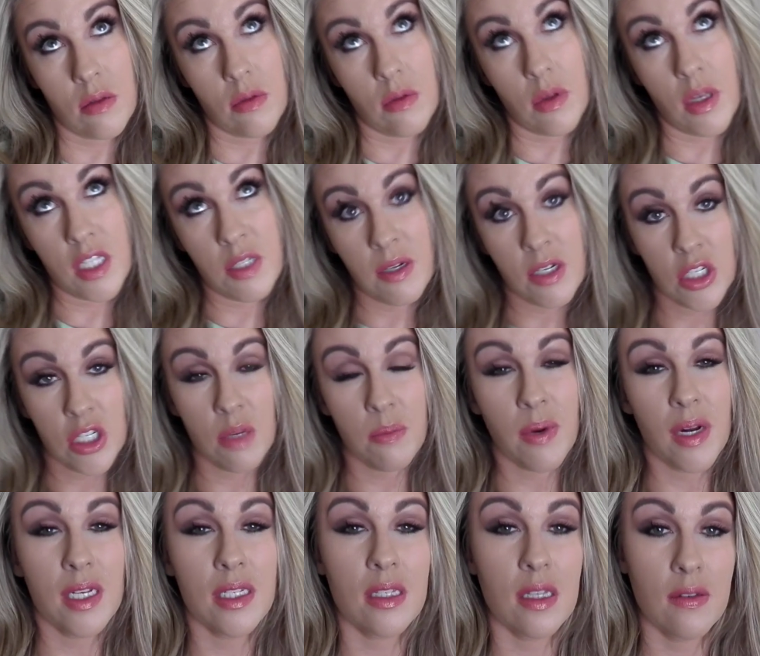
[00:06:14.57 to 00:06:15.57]
especially
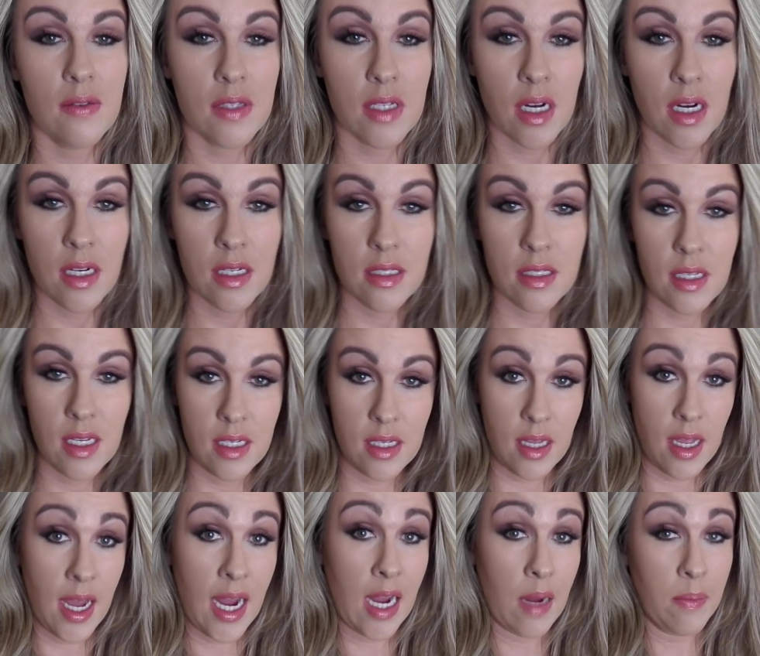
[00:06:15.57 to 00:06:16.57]
breast lift scars, it
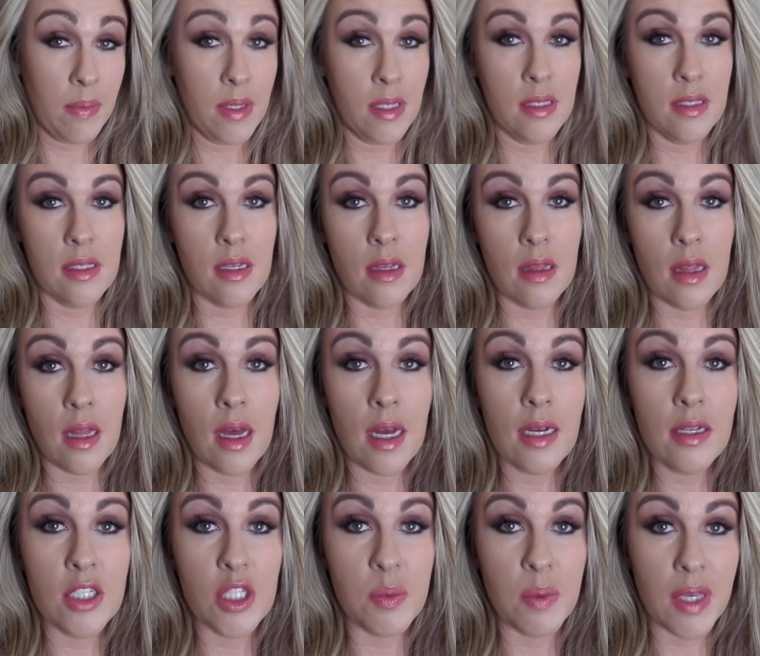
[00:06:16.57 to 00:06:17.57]
happens a
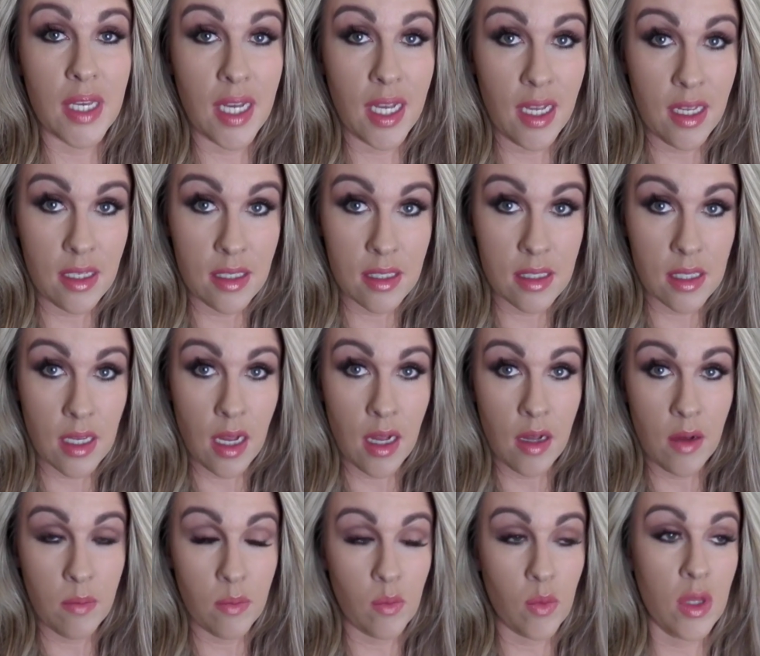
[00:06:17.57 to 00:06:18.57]
lot just because
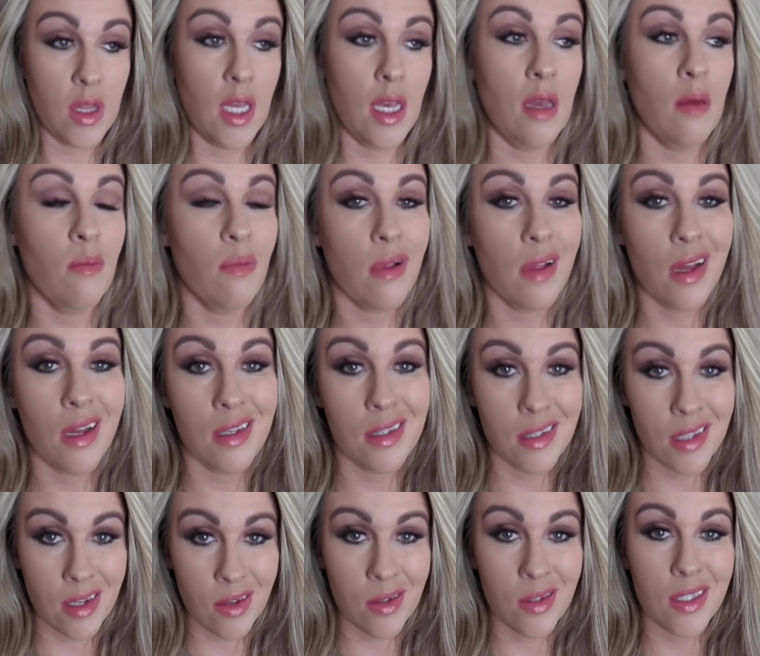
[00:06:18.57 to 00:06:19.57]
when the implant
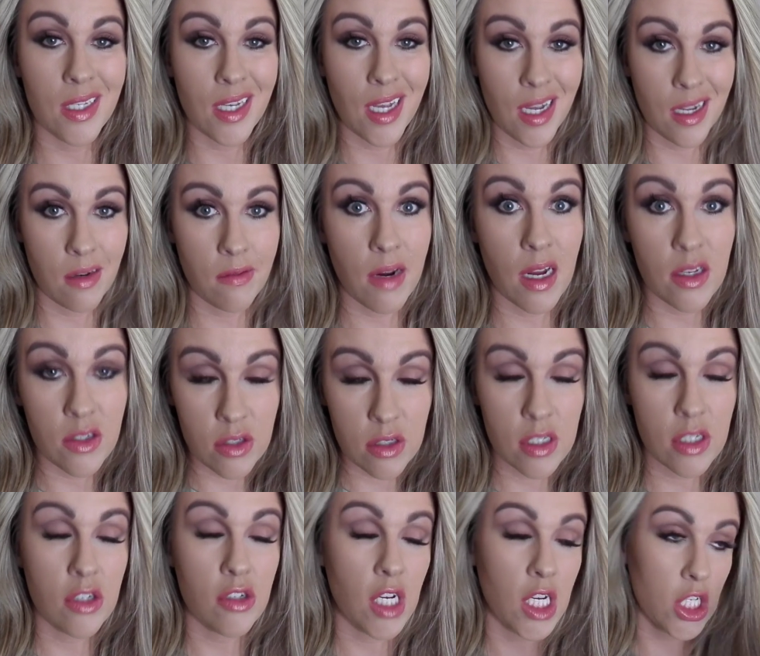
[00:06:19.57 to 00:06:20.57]
settles, it kind of naturally
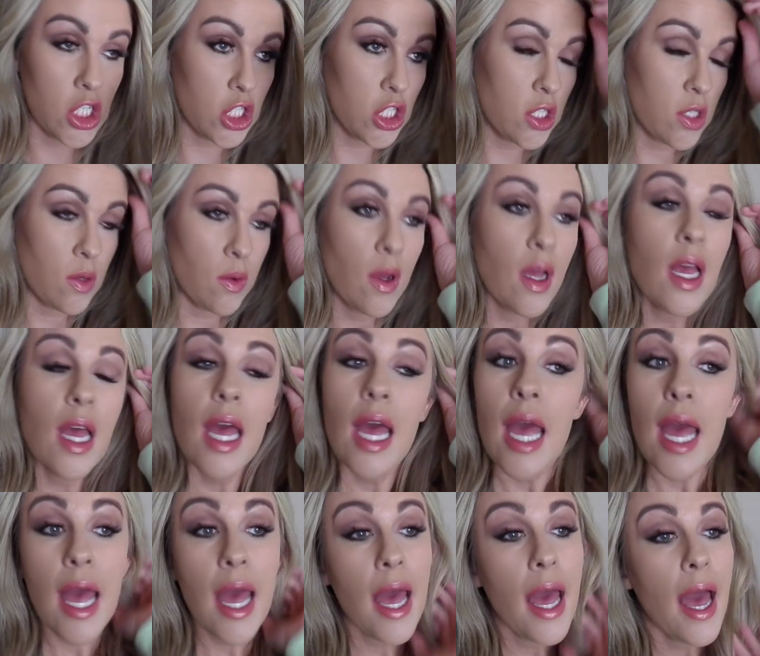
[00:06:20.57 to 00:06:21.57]
stretches. So
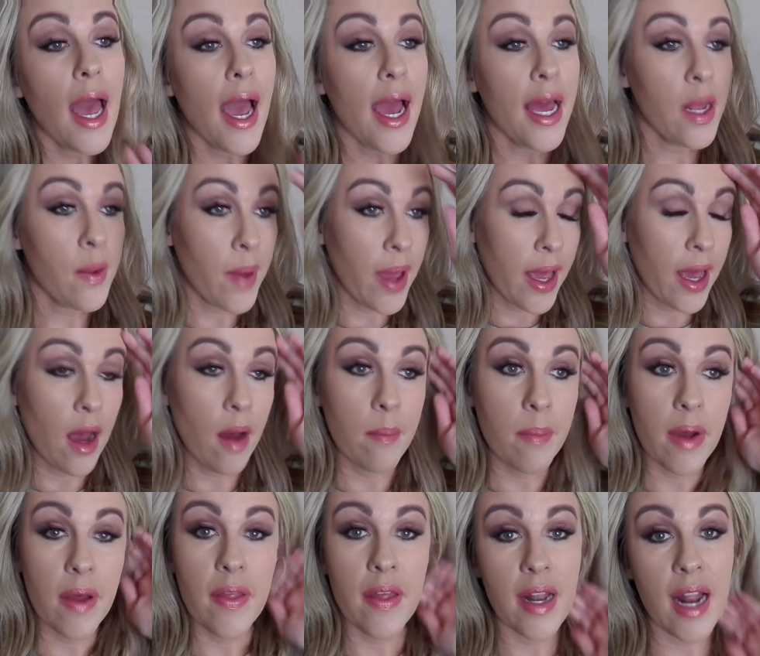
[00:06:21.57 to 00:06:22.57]
anyway,
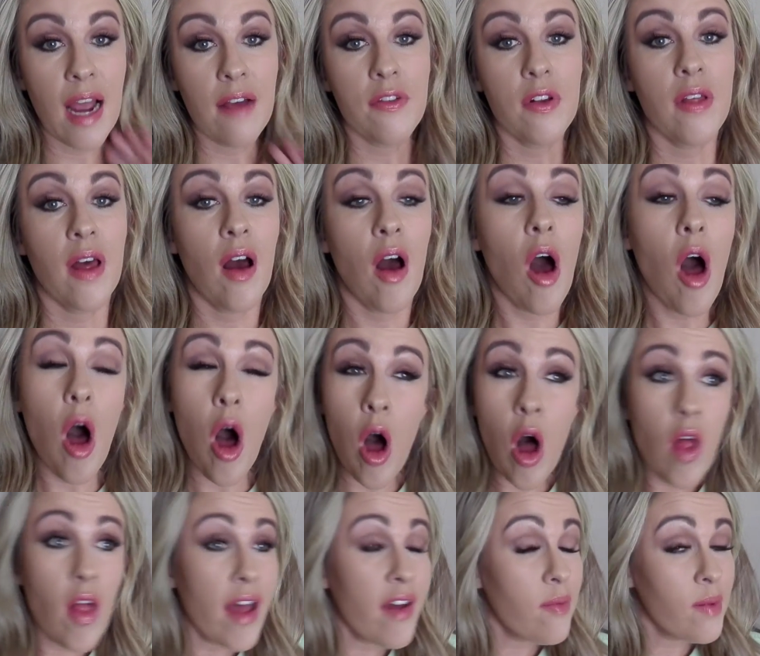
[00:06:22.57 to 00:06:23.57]
but then after that, all
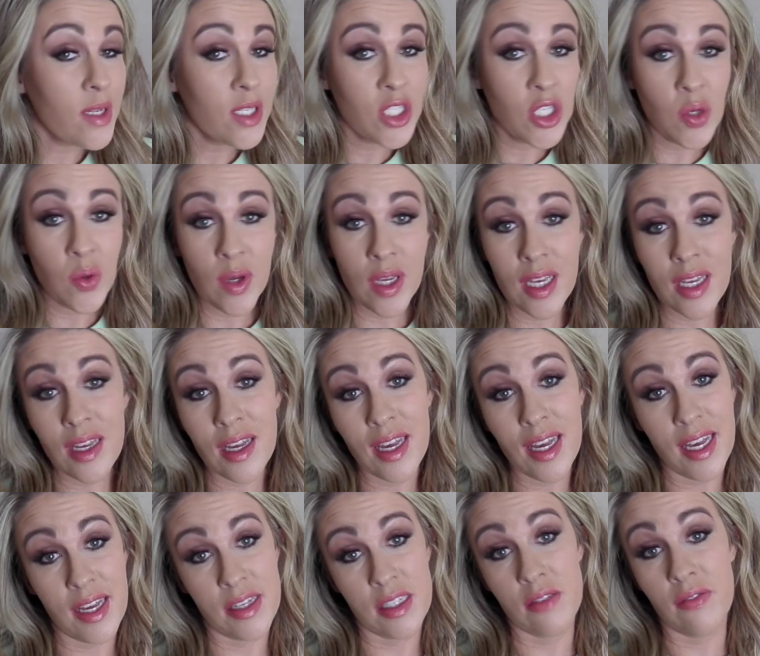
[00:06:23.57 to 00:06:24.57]
I've been doing
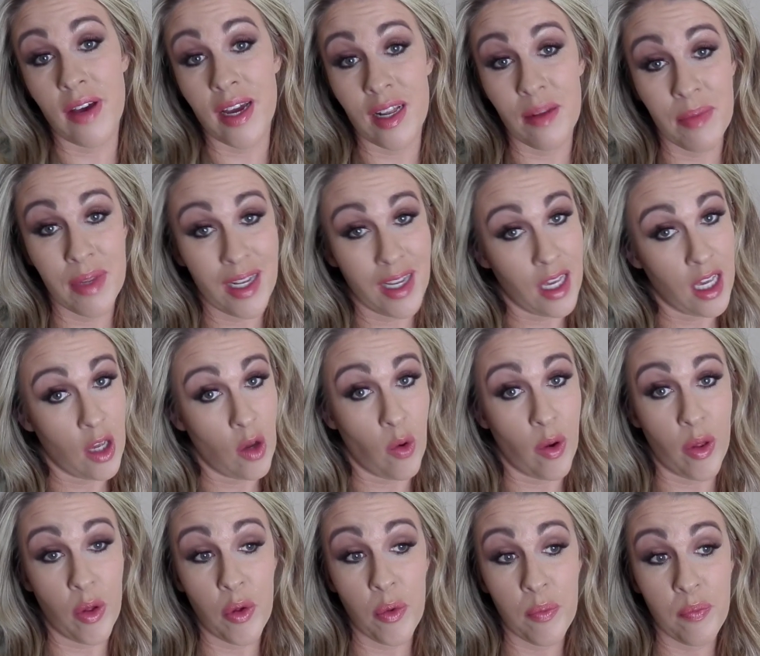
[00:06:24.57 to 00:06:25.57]
is vitamin E
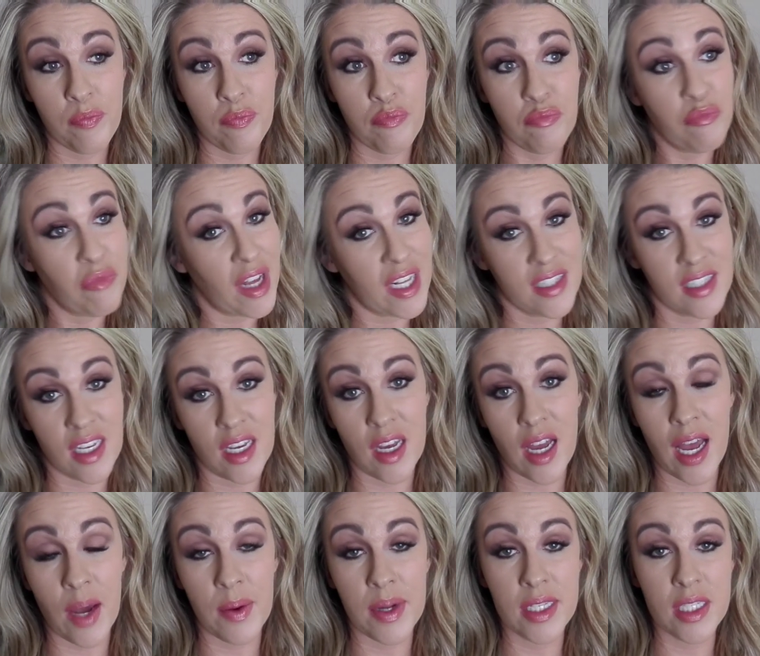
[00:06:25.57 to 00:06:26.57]
oil. That's it.
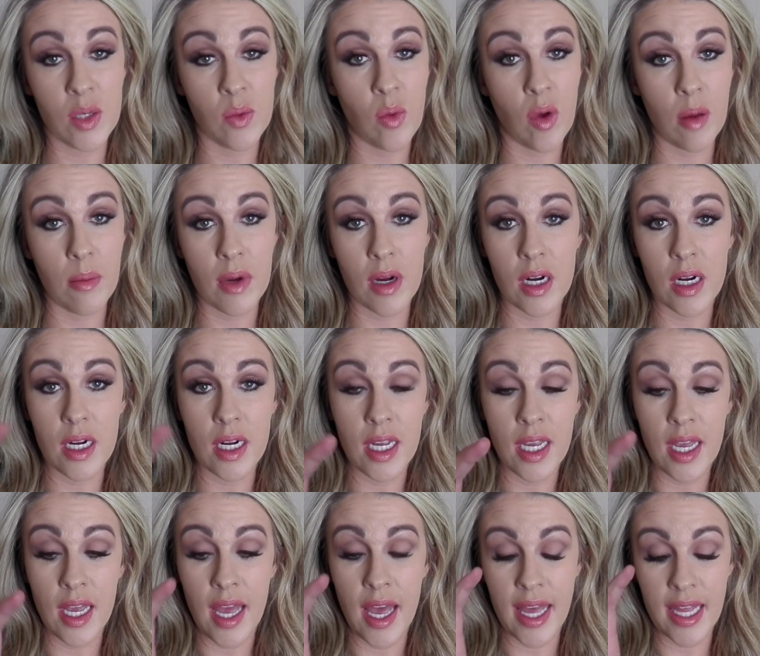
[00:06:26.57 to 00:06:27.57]
I went to Walmart
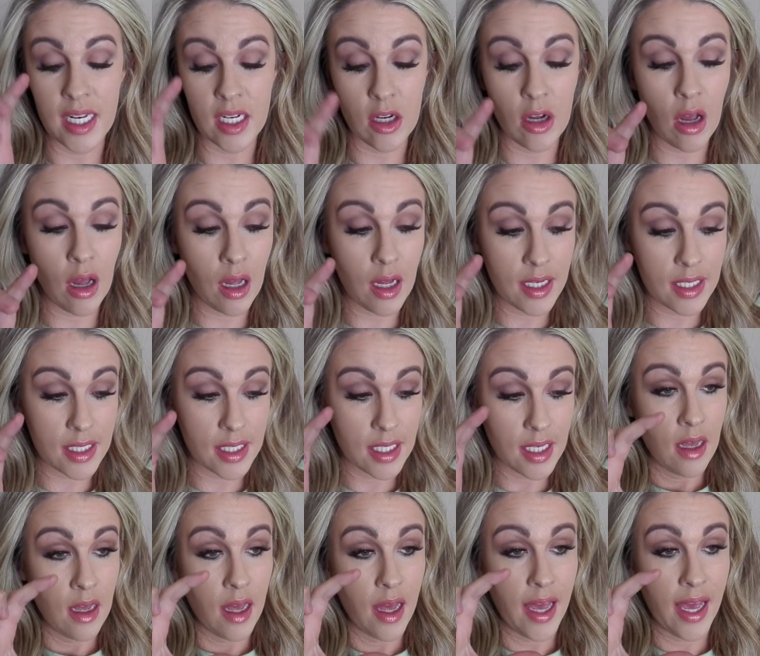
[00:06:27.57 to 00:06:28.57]
and got
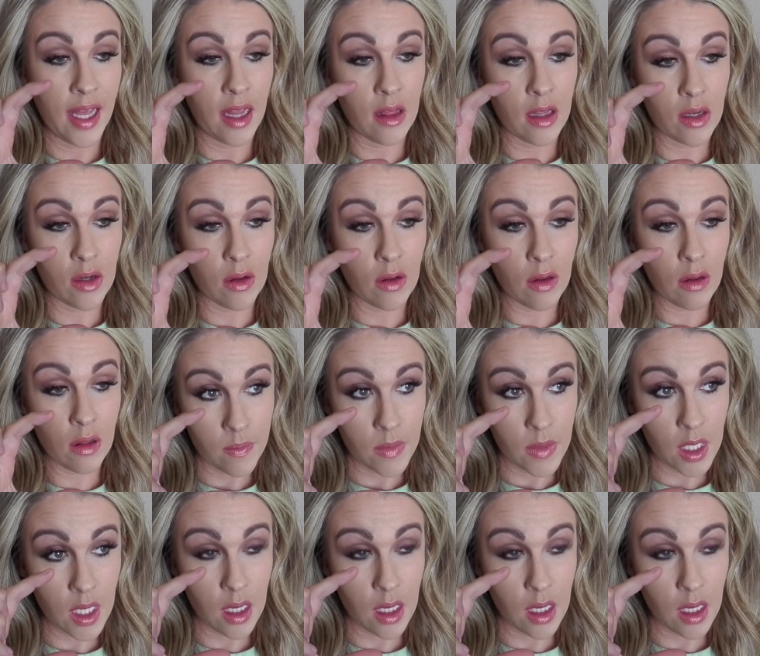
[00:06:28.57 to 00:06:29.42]
a little